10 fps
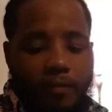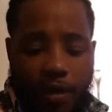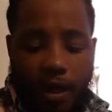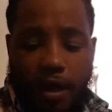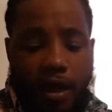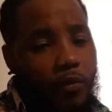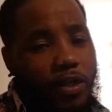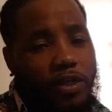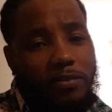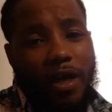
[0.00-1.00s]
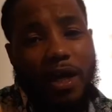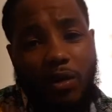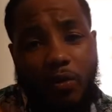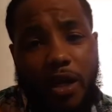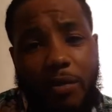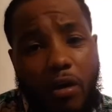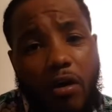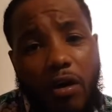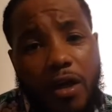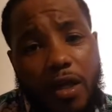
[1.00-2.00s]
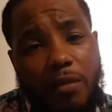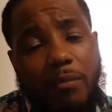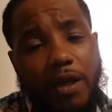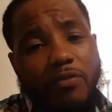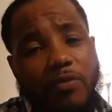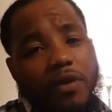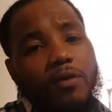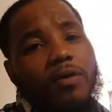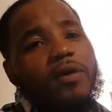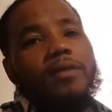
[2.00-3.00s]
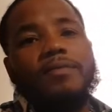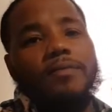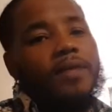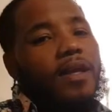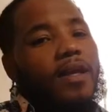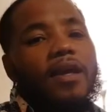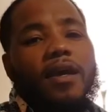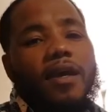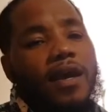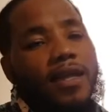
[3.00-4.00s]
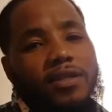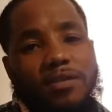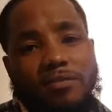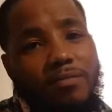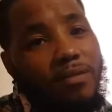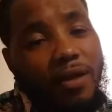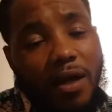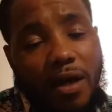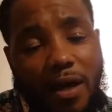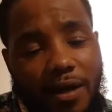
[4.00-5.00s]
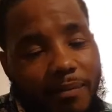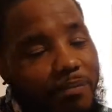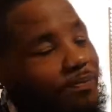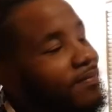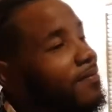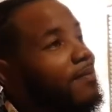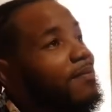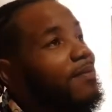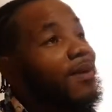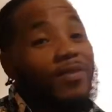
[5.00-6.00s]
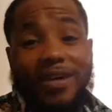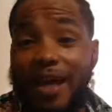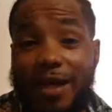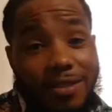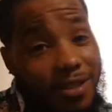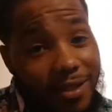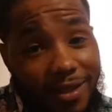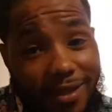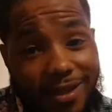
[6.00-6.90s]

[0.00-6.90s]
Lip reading: They can reach me at Karim Mayfield at motherfucking IG.